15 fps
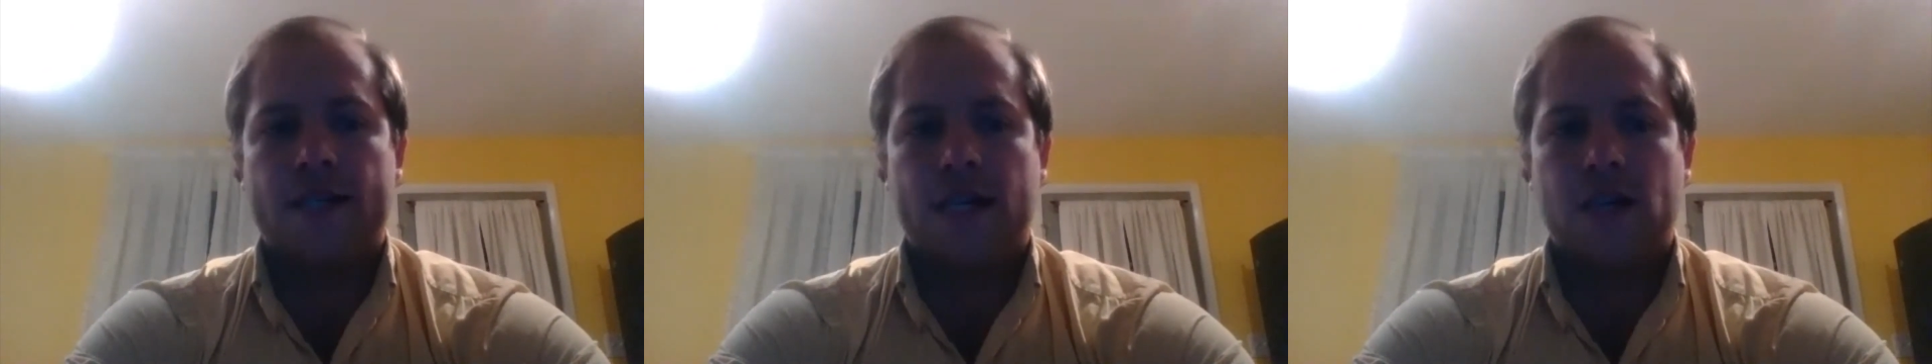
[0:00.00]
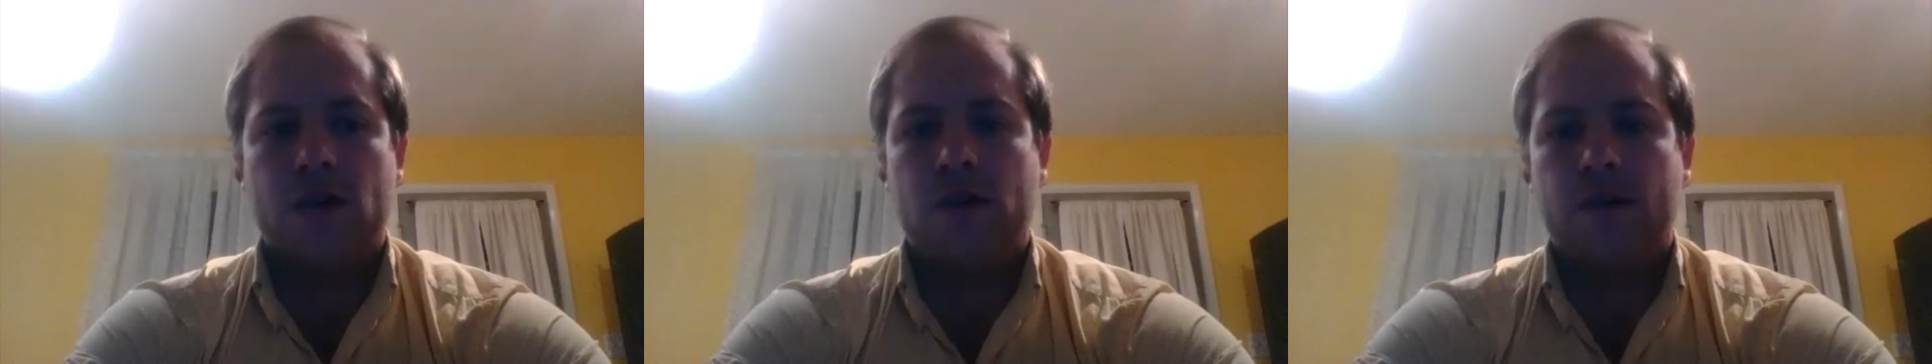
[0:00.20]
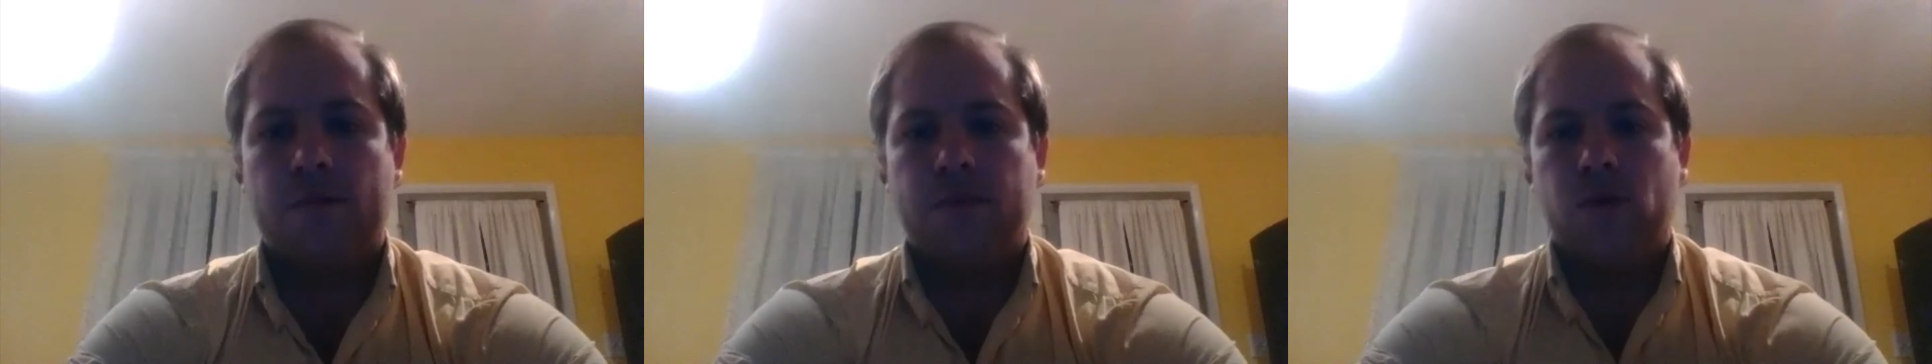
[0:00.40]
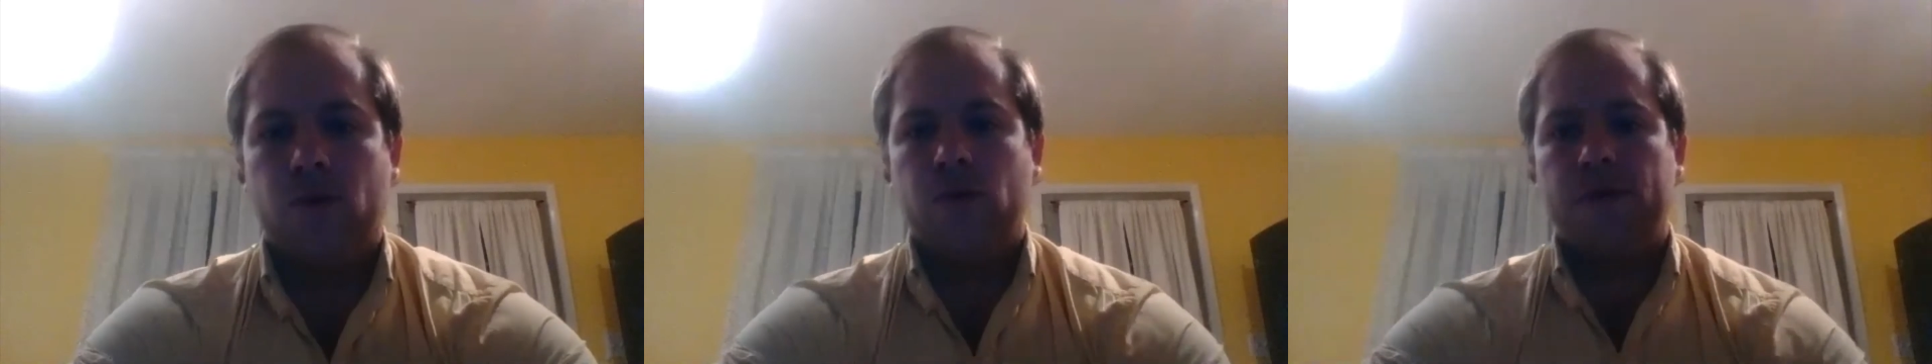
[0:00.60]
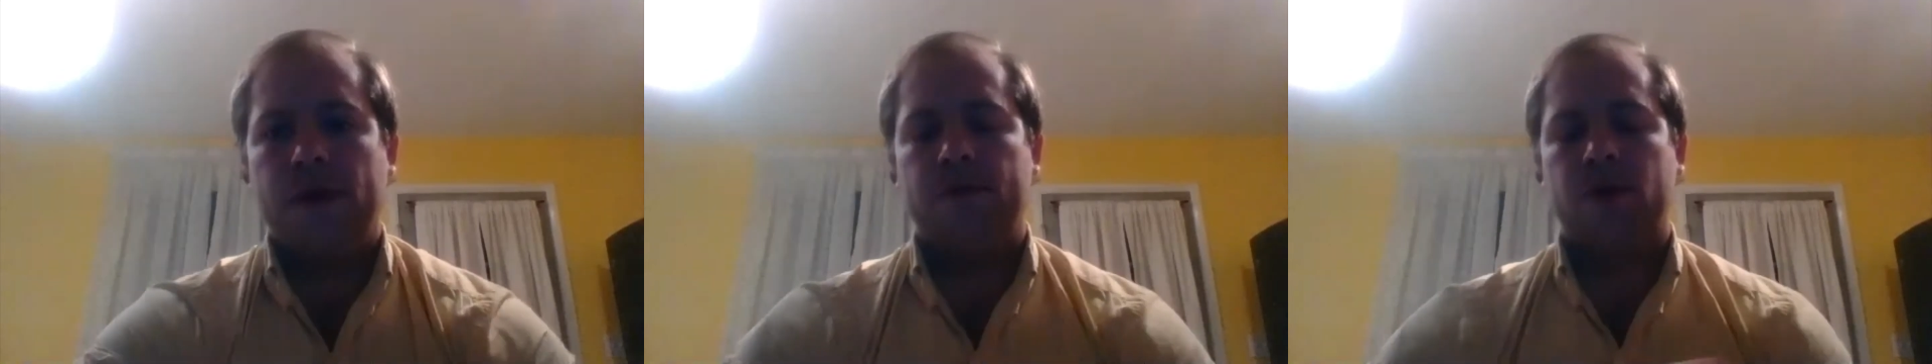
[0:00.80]
that you can
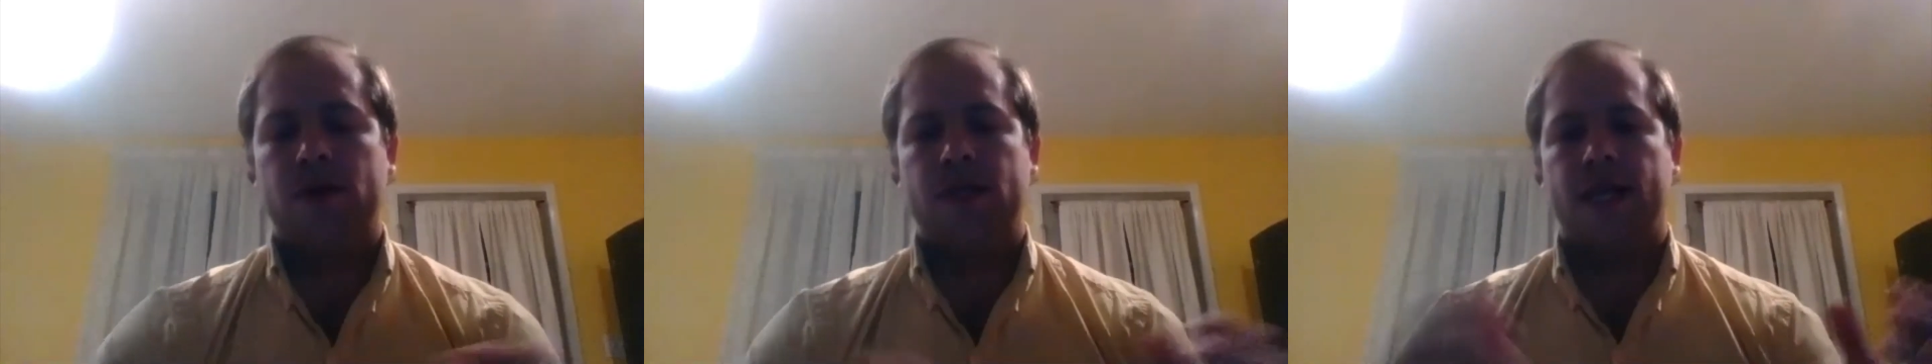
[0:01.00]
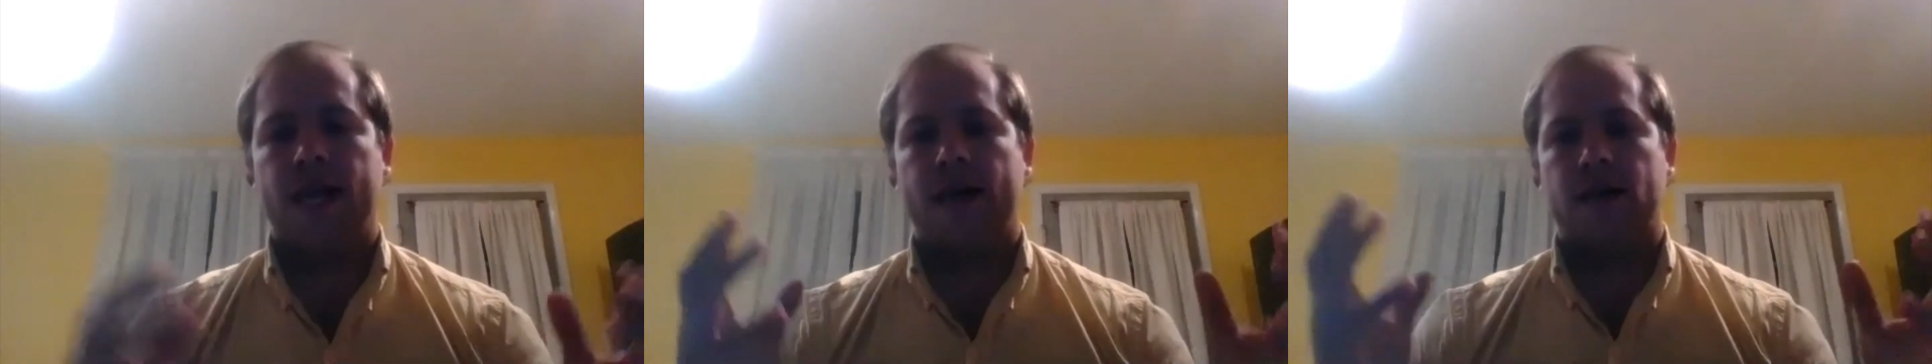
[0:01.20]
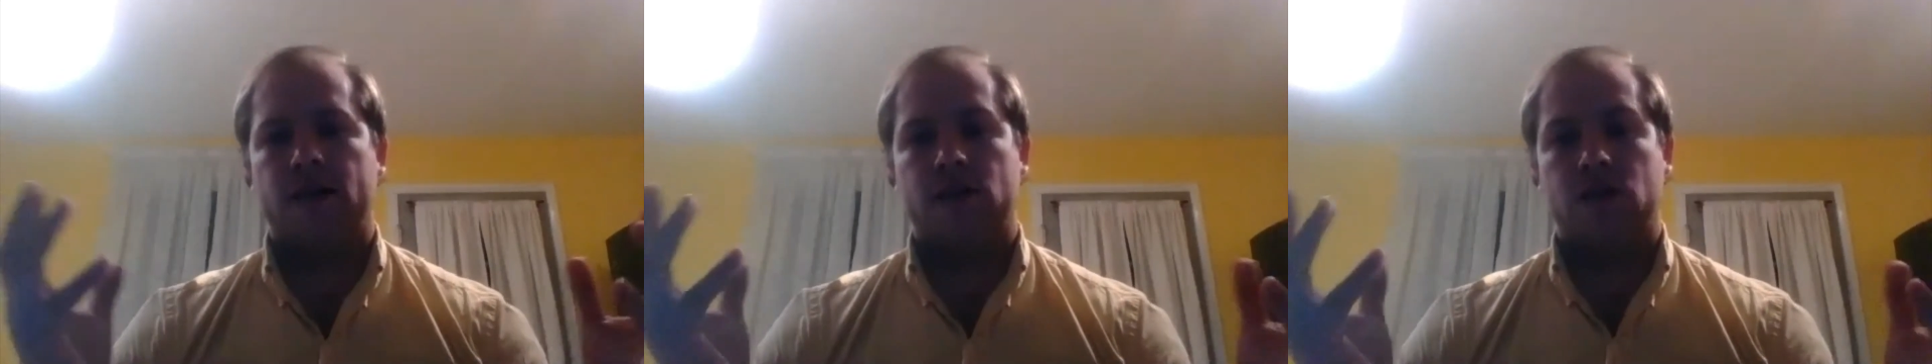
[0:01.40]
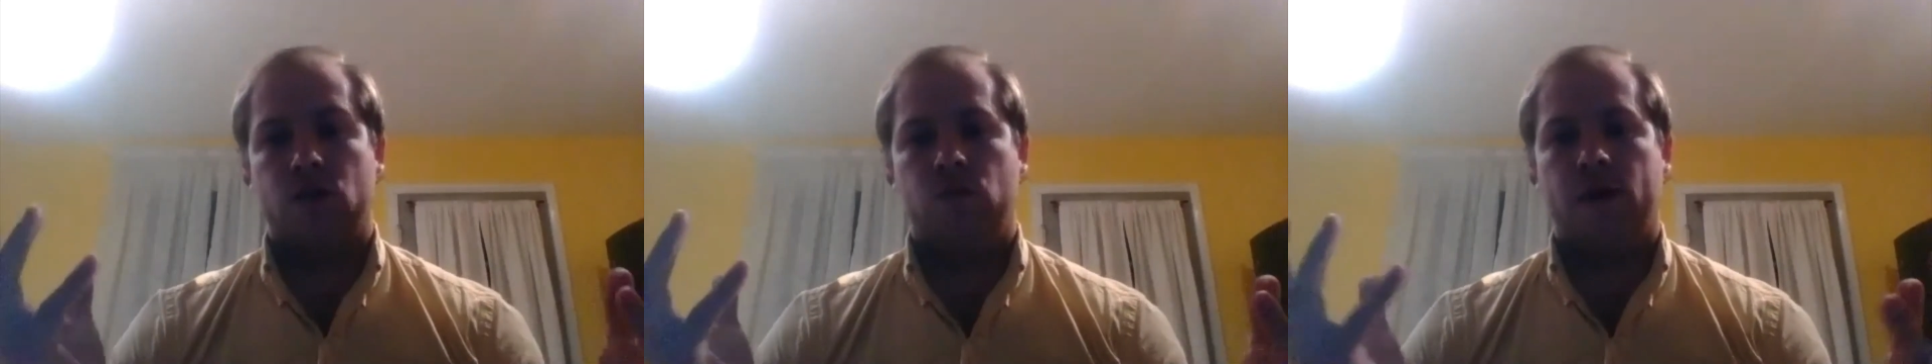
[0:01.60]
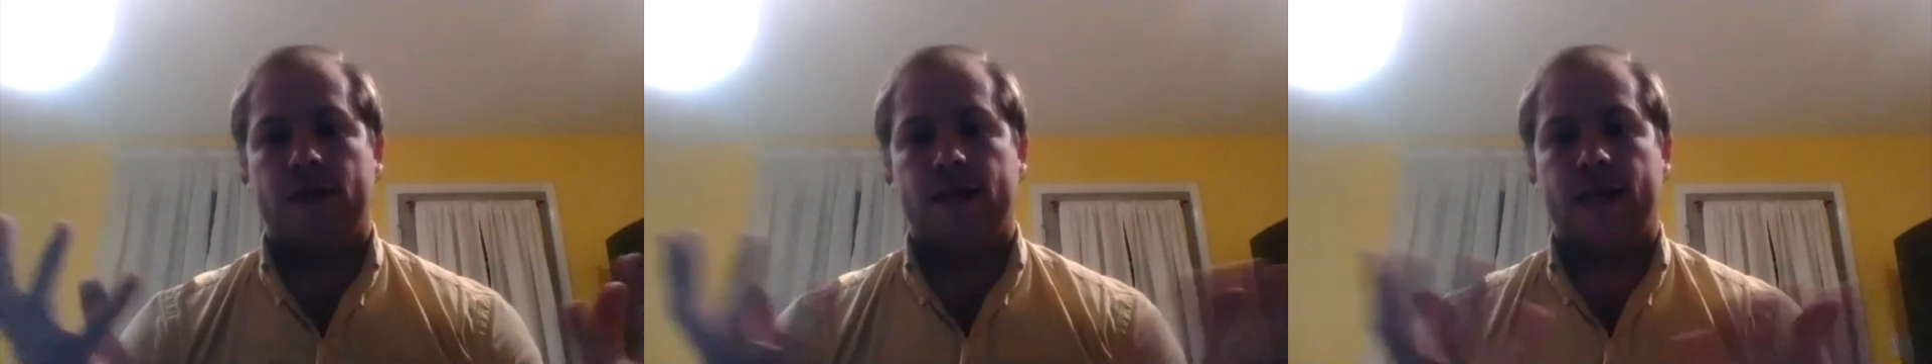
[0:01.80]
pull people together
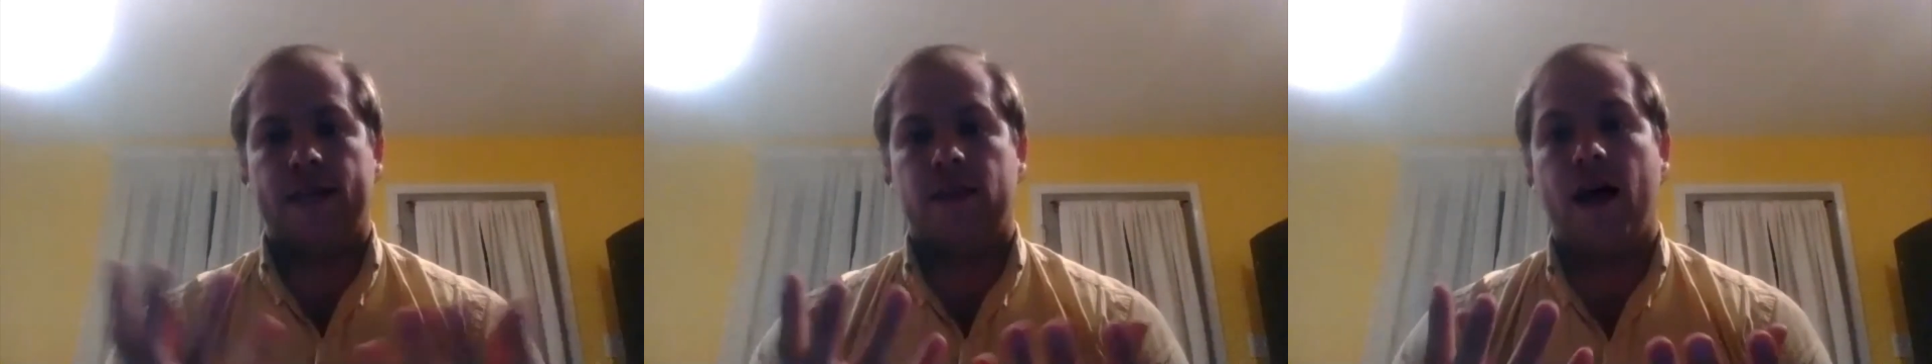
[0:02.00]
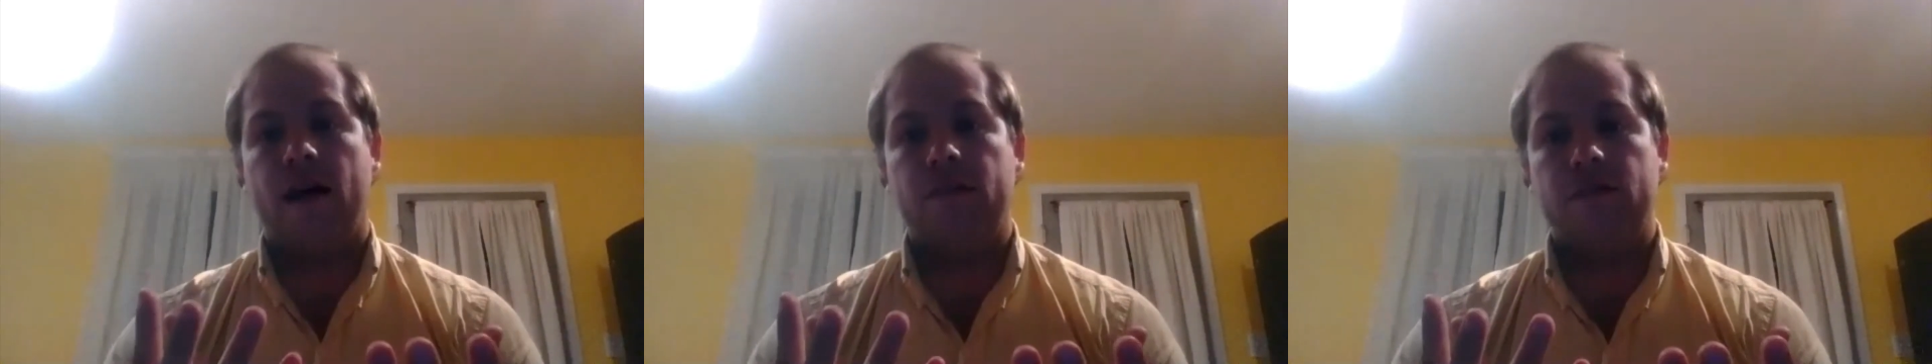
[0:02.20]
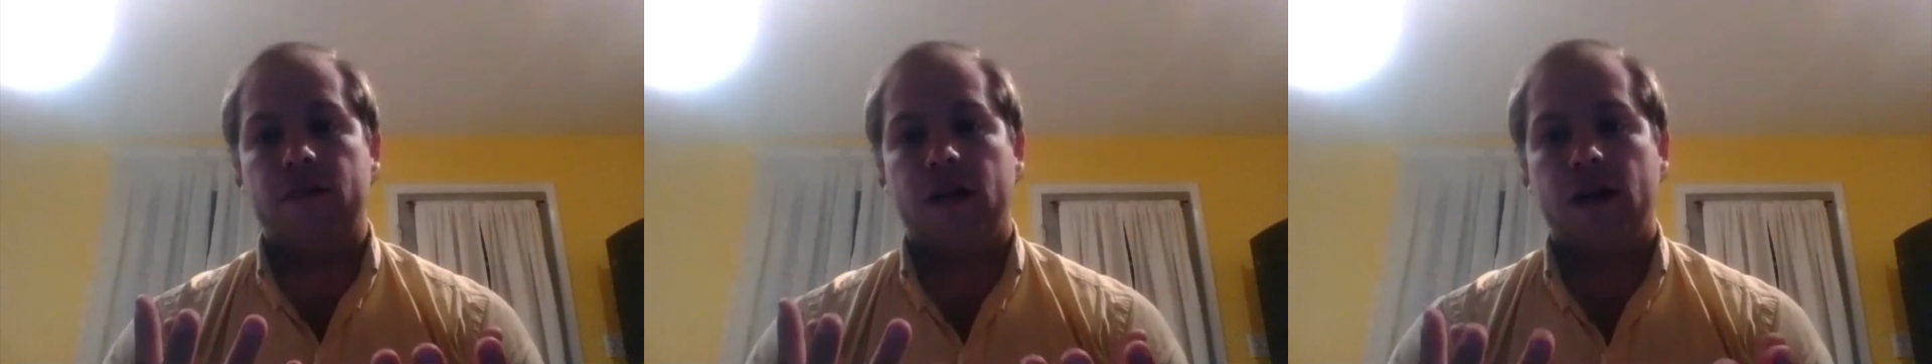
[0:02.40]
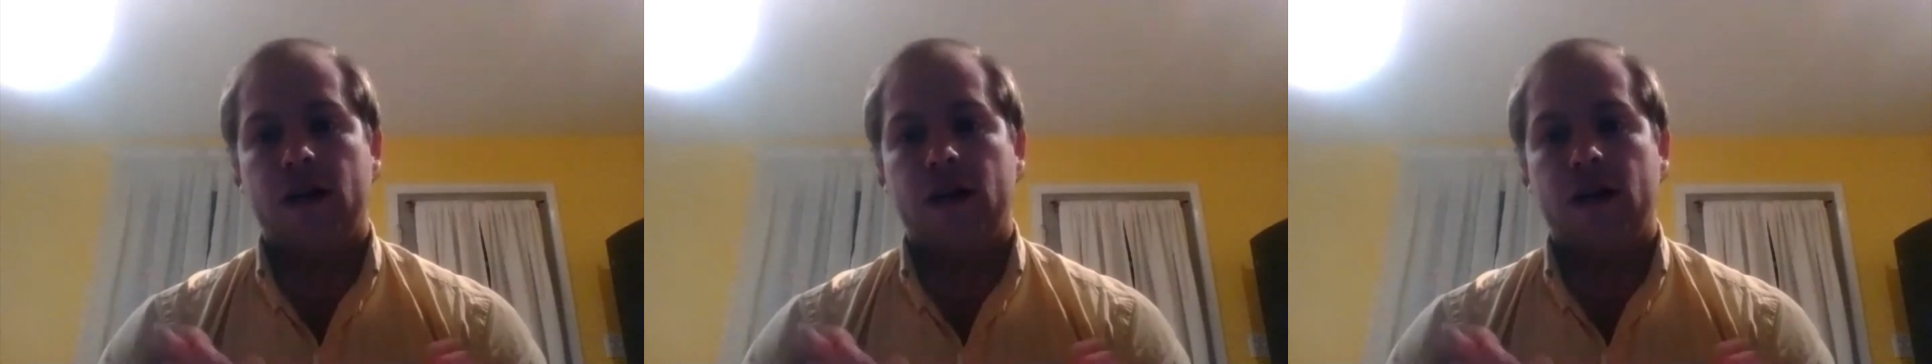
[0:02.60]
to what they love.